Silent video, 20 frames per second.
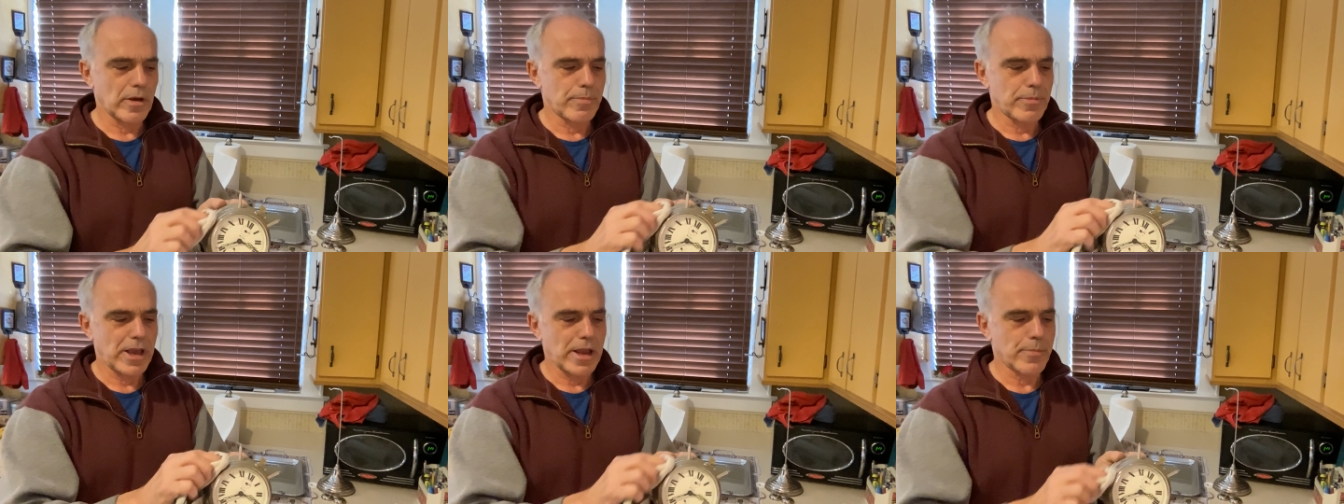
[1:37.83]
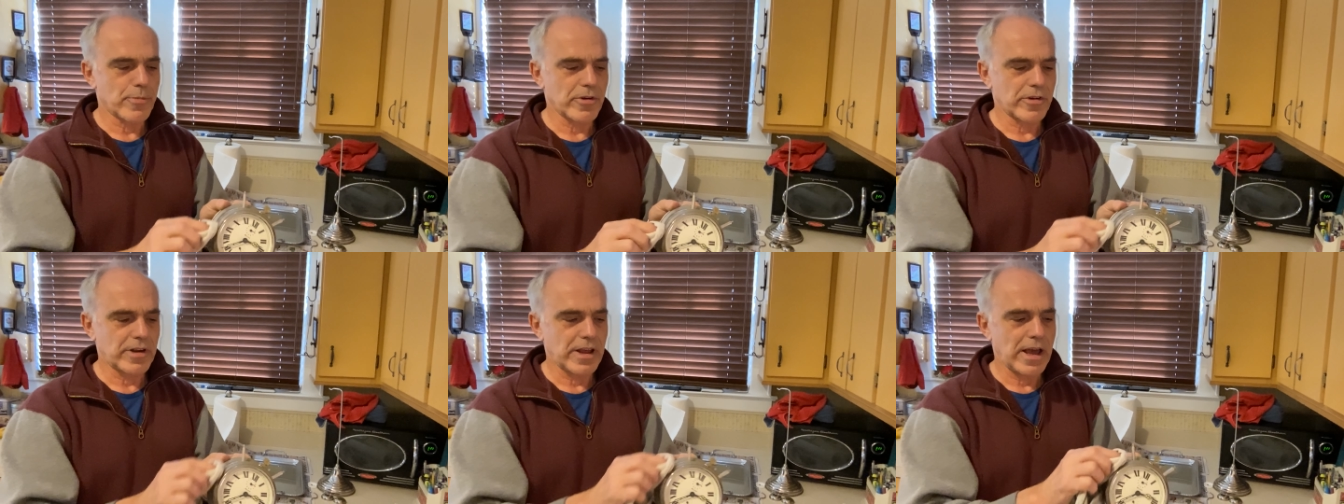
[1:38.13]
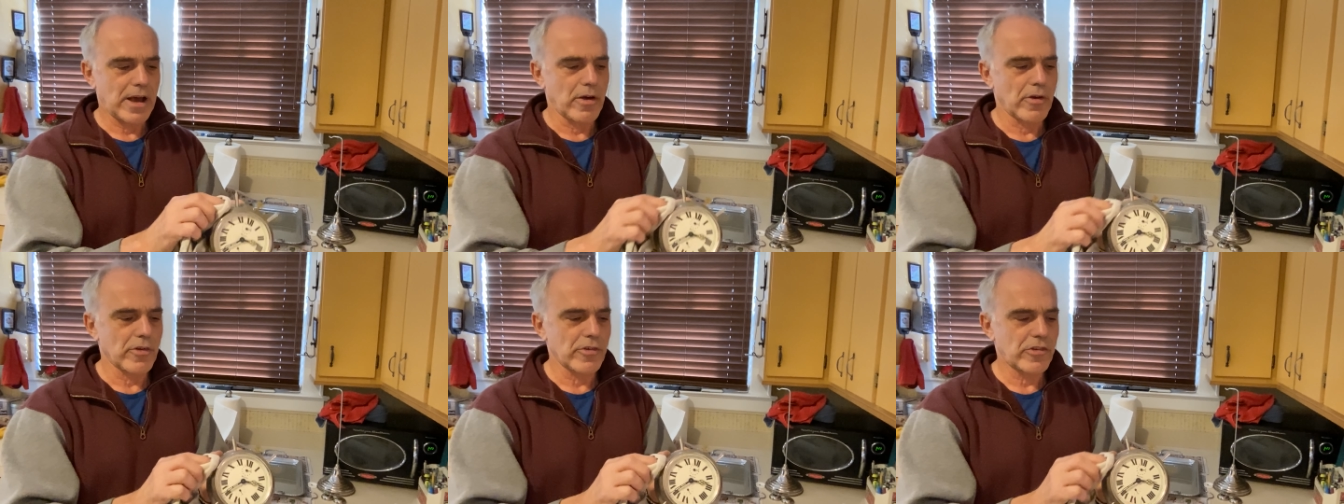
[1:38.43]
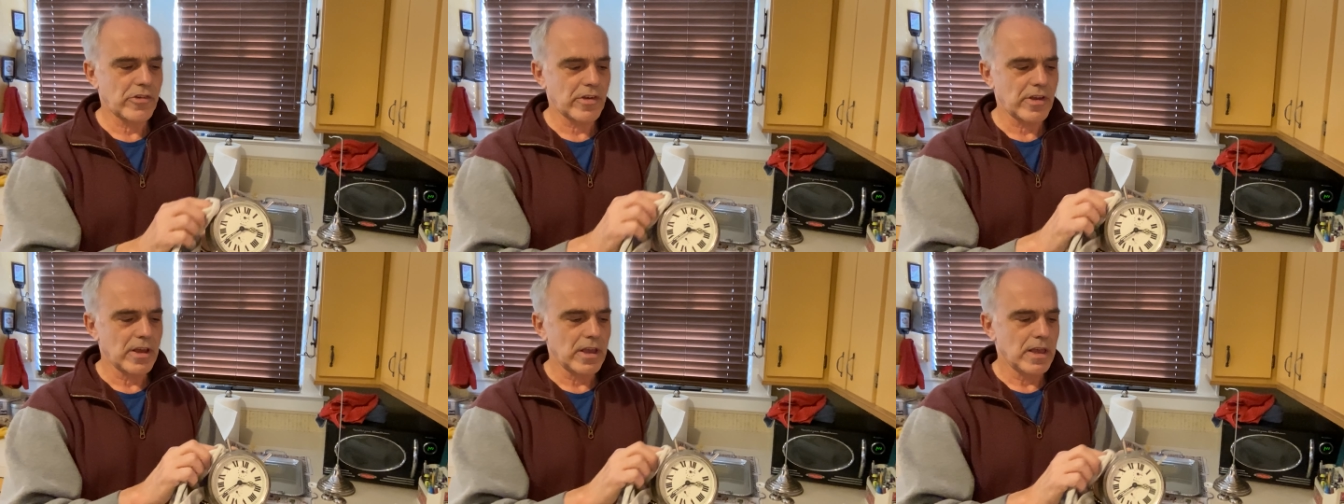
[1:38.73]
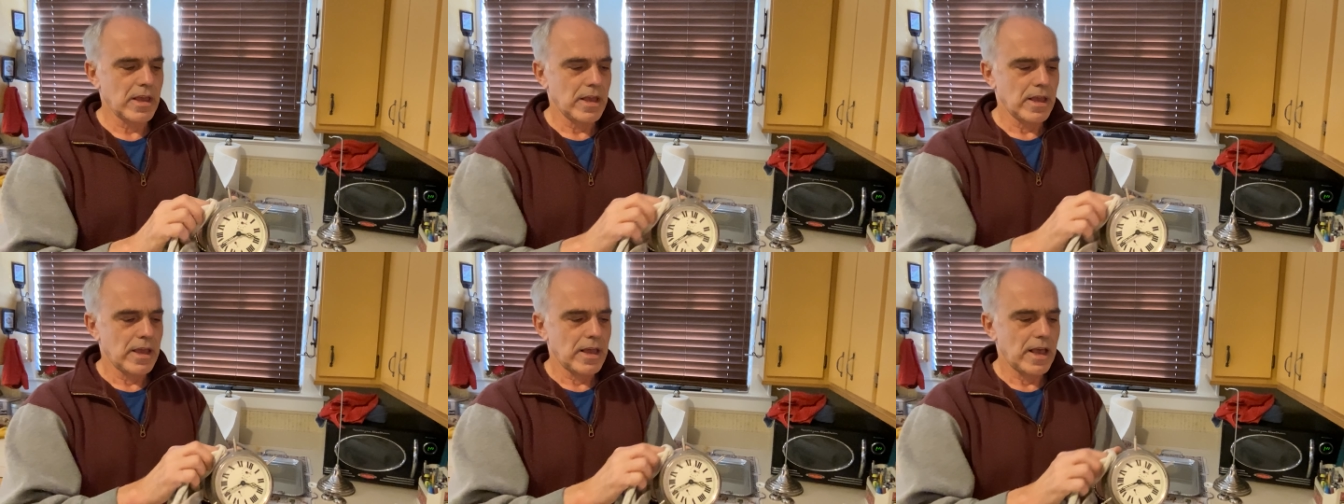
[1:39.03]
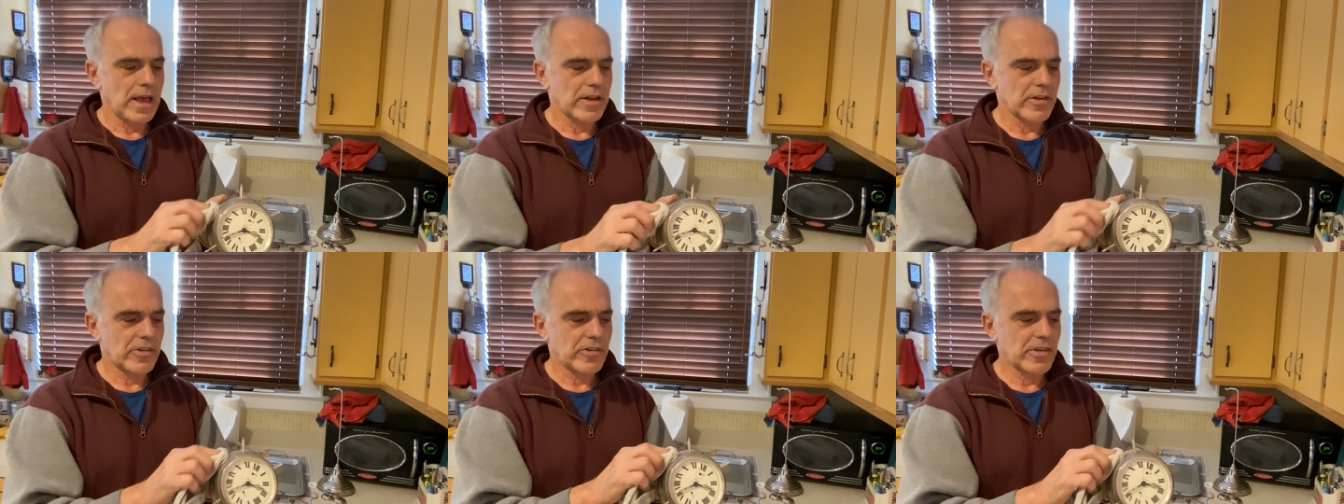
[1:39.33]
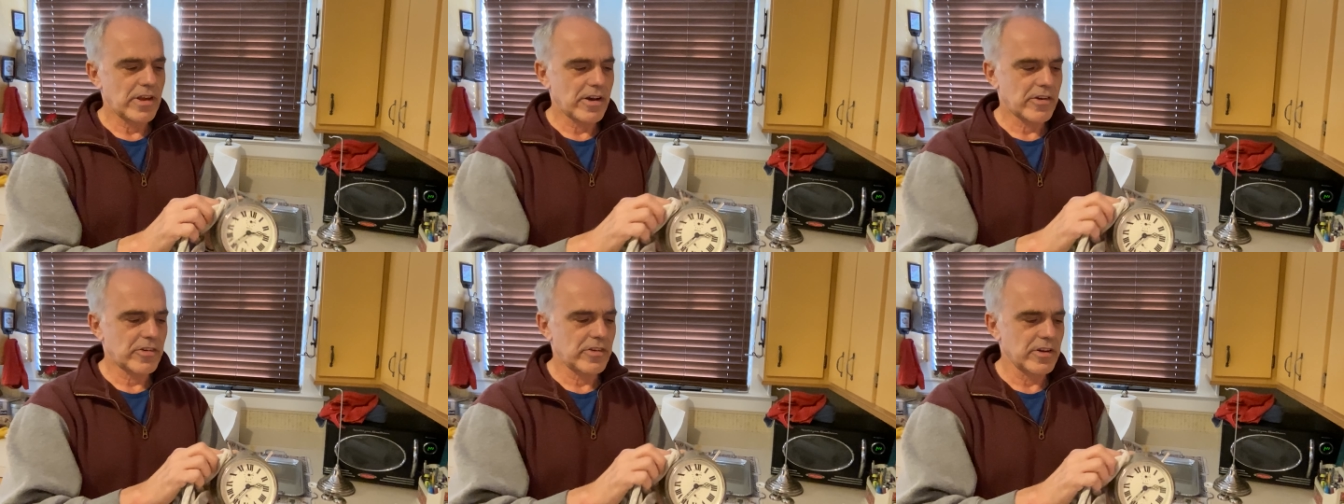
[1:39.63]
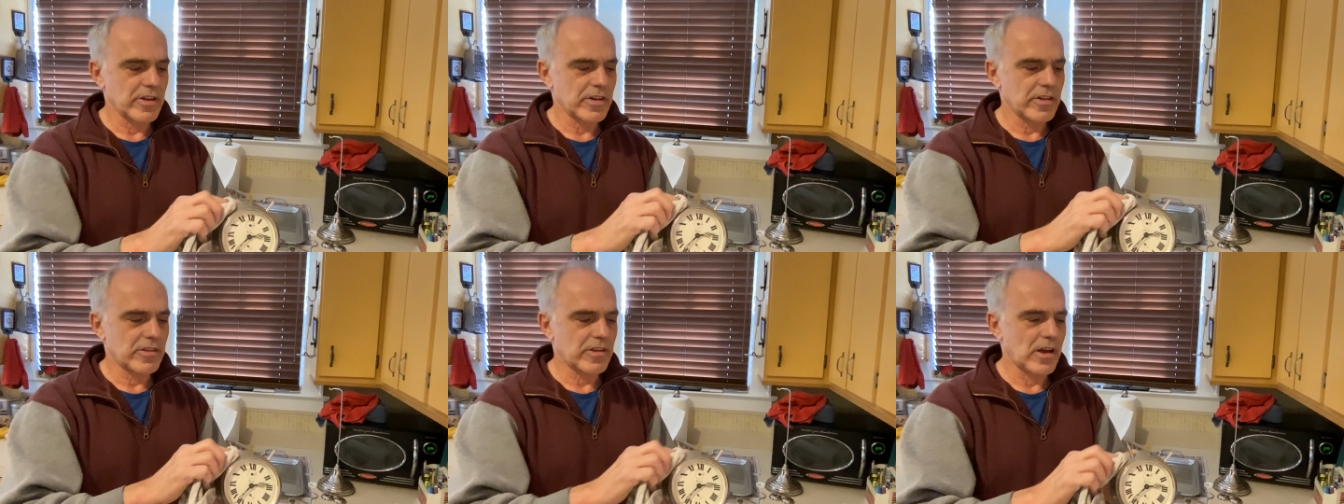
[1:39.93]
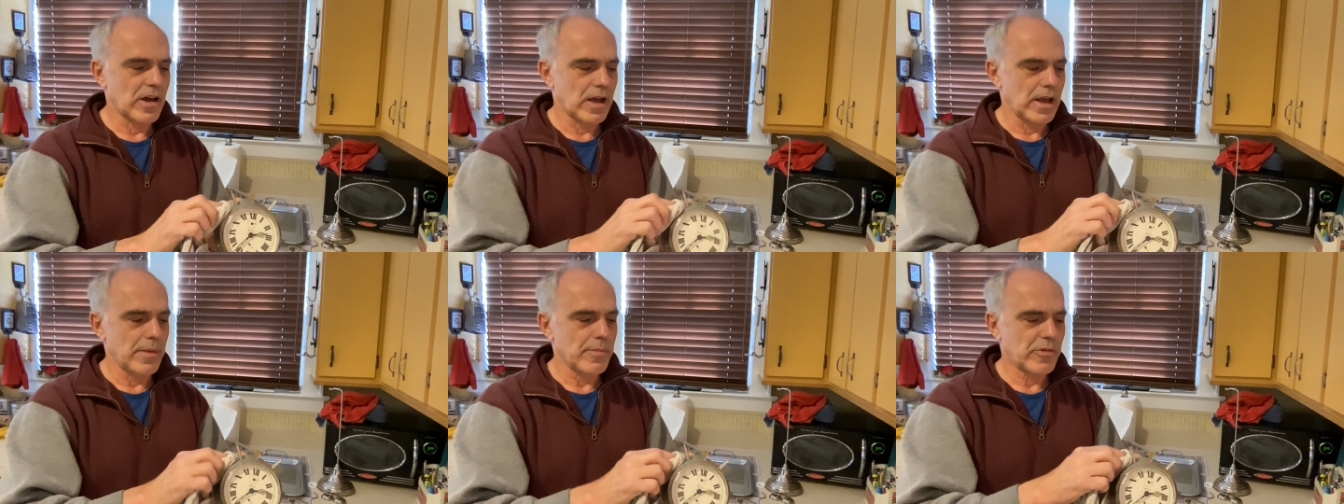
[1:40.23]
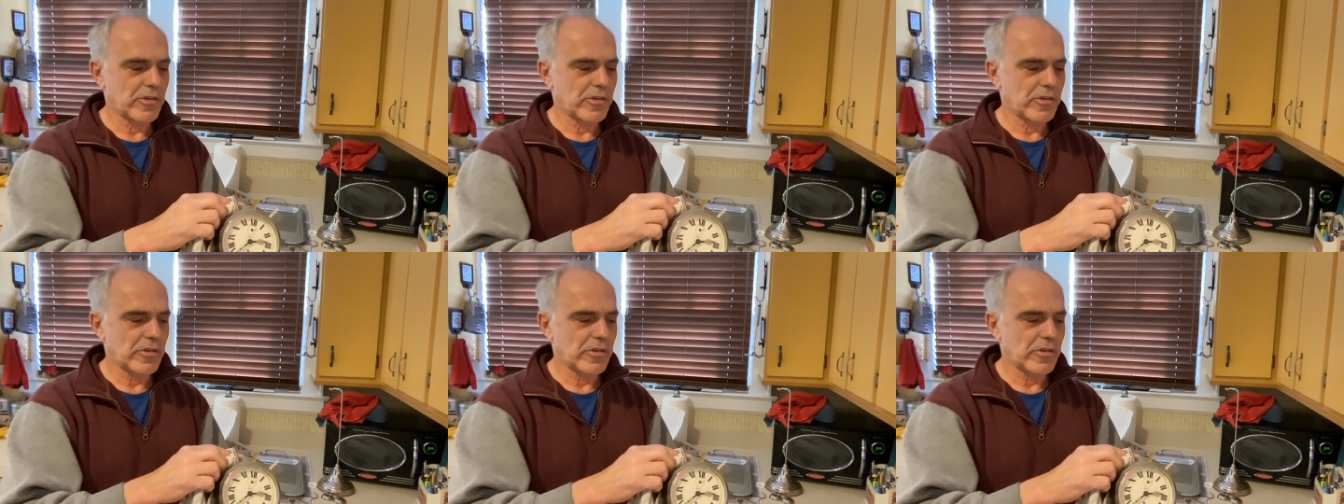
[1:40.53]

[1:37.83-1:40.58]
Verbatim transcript: paper towels and a section at a time.